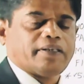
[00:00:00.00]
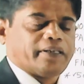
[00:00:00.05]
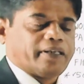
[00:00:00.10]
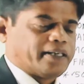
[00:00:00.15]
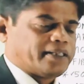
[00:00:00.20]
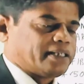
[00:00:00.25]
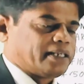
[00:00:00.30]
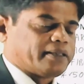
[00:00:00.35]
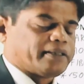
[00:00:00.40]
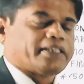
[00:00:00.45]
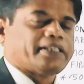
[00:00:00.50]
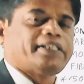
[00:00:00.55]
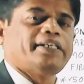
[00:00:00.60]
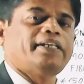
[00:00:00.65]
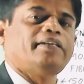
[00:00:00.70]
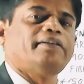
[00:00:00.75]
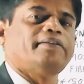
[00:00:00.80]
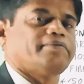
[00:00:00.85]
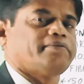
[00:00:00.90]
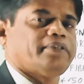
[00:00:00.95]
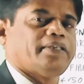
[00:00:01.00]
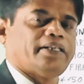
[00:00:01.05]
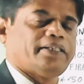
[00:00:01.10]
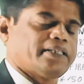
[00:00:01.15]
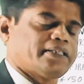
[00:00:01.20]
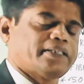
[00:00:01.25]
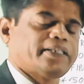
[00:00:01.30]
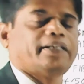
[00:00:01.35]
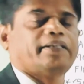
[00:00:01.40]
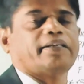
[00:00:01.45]
it's a
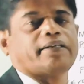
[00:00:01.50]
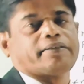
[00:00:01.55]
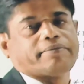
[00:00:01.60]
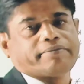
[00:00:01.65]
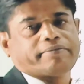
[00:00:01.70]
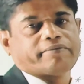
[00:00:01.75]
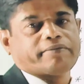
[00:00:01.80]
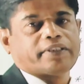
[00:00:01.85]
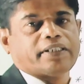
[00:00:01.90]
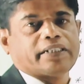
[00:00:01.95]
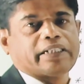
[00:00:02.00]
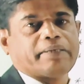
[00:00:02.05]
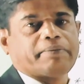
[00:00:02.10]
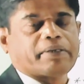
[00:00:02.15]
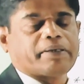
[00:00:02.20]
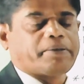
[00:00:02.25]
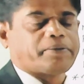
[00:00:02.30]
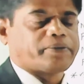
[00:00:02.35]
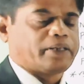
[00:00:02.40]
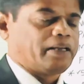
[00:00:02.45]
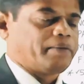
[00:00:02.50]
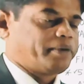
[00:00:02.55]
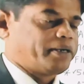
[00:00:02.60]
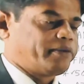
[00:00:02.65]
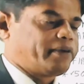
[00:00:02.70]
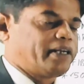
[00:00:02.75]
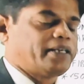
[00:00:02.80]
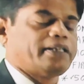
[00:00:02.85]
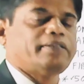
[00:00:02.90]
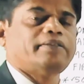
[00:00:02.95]
thinner. Sometimes what happens
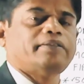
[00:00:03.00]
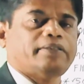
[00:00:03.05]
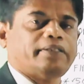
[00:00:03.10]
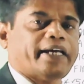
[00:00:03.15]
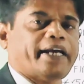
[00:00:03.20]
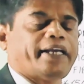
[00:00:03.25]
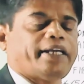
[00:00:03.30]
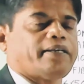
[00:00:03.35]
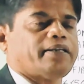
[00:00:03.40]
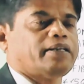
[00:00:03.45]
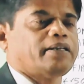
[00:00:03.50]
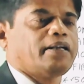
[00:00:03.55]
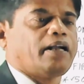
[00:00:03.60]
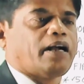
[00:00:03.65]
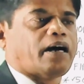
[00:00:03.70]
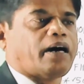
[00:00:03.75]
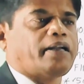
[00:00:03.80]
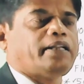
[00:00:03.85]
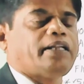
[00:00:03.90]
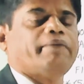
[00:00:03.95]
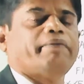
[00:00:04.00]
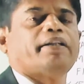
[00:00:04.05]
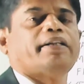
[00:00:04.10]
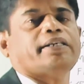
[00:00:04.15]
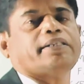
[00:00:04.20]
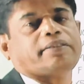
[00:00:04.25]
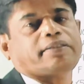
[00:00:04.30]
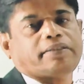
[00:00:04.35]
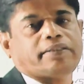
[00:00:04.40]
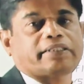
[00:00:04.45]
while dyeing,
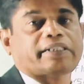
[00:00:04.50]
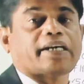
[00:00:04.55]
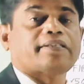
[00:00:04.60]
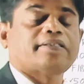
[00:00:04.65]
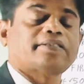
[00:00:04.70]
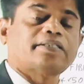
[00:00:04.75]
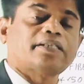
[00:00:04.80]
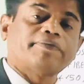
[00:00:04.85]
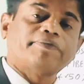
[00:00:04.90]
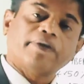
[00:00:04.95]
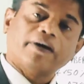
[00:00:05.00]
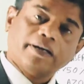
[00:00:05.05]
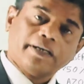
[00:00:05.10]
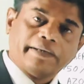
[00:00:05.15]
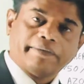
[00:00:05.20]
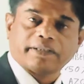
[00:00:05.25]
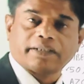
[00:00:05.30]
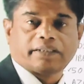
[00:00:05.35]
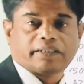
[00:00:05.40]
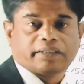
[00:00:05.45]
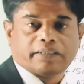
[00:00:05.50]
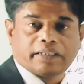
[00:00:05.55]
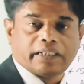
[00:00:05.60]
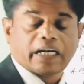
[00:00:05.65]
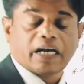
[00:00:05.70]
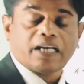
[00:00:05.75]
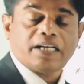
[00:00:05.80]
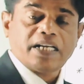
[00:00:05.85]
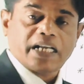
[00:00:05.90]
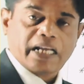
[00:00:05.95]
unevenness, chances of
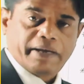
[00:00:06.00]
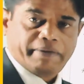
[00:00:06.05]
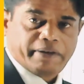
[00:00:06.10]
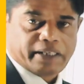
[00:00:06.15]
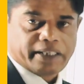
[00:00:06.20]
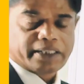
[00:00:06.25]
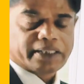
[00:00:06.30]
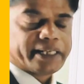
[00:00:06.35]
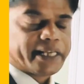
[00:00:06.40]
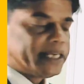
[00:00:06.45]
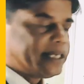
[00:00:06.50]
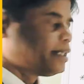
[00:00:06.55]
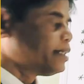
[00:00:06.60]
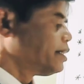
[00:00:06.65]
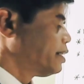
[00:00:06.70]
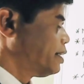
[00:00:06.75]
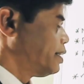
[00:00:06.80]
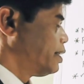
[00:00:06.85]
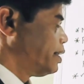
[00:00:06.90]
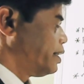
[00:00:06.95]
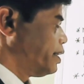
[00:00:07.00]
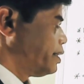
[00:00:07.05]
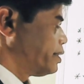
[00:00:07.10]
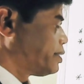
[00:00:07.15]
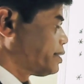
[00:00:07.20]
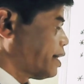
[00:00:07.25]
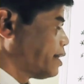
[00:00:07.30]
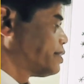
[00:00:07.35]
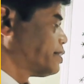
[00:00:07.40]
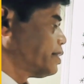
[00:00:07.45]
unevenness dyeing
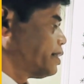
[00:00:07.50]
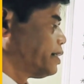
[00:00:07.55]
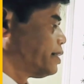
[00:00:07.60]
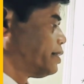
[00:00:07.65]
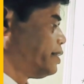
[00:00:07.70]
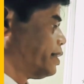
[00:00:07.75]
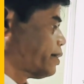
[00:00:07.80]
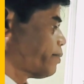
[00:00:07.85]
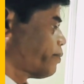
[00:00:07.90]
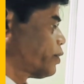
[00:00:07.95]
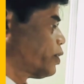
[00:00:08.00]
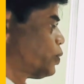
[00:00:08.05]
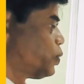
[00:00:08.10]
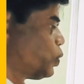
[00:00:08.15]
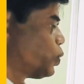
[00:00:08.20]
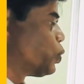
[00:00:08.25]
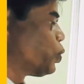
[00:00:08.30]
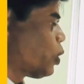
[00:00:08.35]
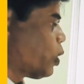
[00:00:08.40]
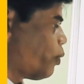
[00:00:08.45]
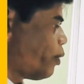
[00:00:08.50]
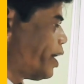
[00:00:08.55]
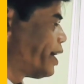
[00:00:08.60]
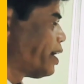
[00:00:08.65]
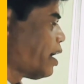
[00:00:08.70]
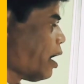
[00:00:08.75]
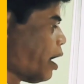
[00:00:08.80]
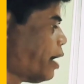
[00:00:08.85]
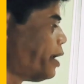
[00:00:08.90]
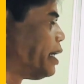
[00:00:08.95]
chance is there. So to avoid
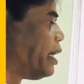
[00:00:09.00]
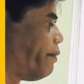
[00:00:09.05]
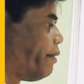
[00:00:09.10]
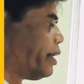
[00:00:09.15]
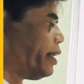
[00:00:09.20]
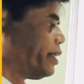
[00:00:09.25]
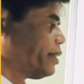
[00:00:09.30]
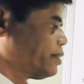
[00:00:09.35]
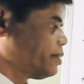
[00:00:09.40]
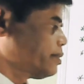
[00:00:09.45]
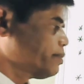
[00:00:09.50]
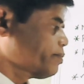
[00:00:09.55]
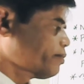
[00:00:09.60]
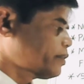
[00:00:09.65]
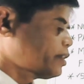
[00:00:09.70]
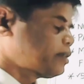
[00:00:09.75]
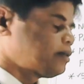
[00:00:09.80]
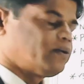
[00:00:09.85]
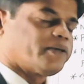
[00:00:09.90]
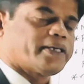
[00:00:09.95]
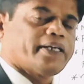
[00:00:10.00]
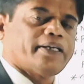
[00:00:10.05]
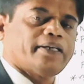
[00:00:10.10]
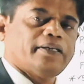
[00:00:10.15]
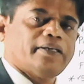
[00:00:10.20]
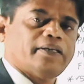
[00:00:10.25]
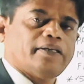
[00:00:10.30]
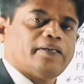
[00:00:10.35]
unevenness, okay,